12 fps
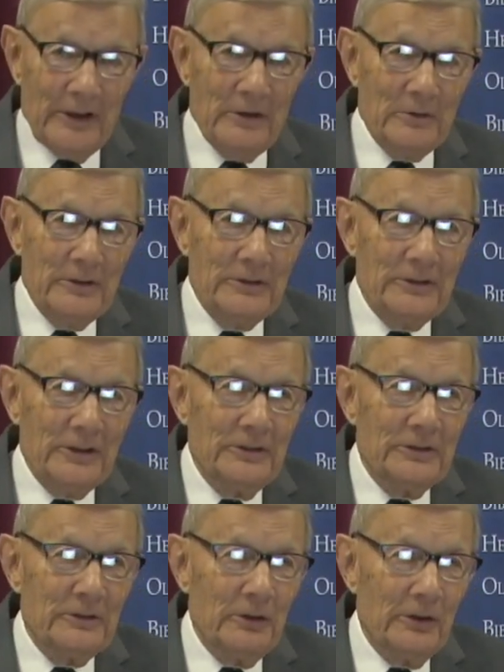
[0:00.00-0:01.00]
In other words,
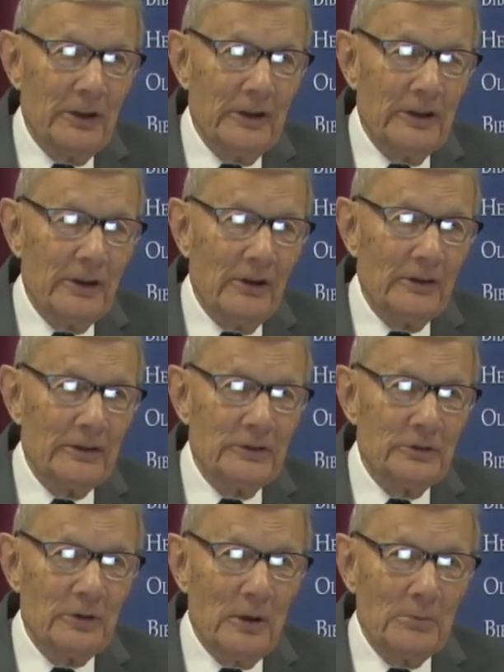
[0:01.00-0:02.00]
he's looking at all
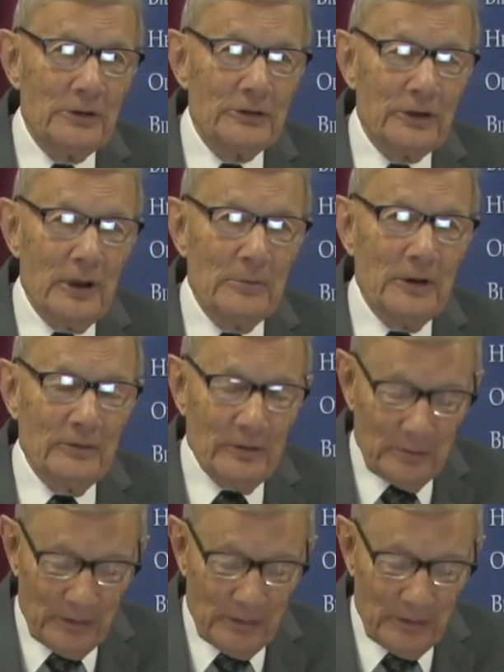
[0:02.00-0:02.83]
these troubles coming